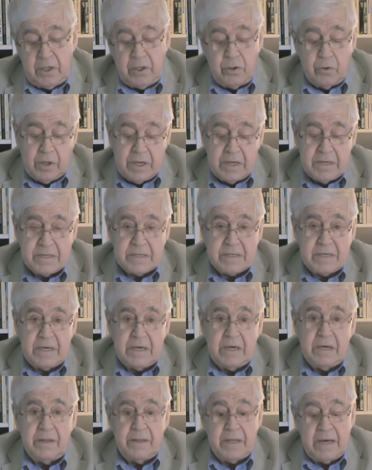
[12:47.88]
You can
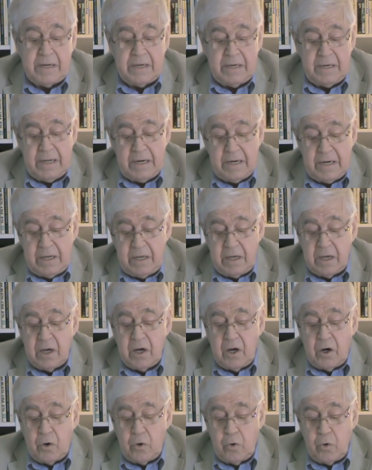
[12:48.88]
say that Lilly,
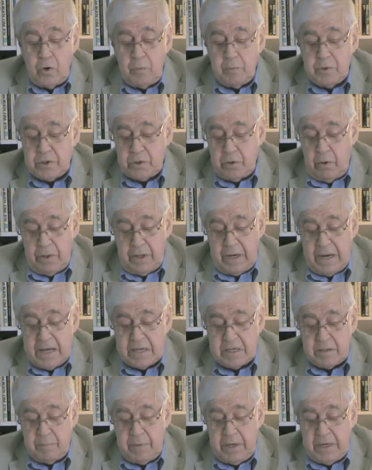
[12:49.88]
almost to the
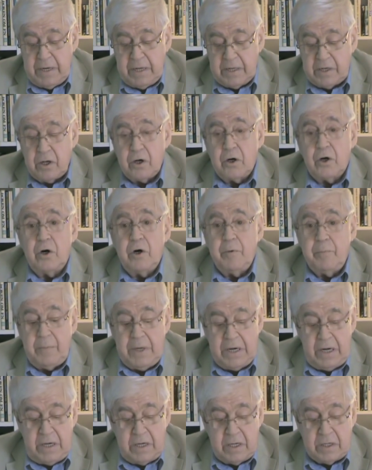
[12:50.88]
last minute, earned
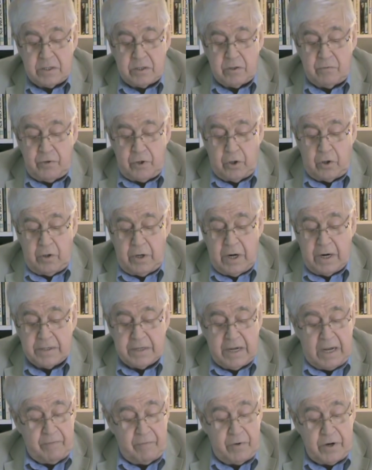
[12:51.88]
millions of dollars
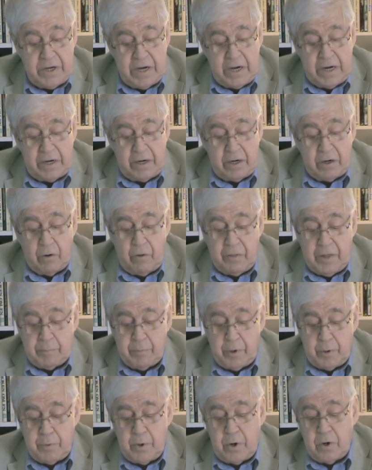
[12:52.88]
every year on their
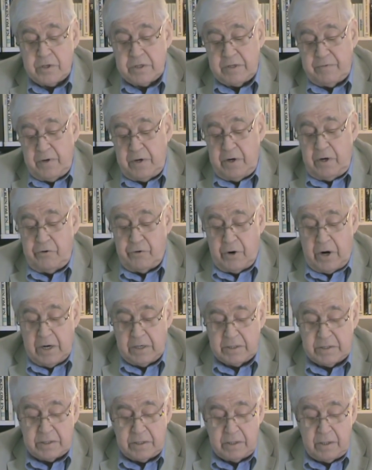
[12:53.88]
Propoxyphene
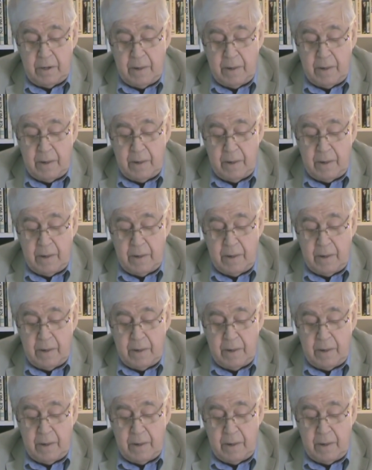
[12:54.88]
drugs.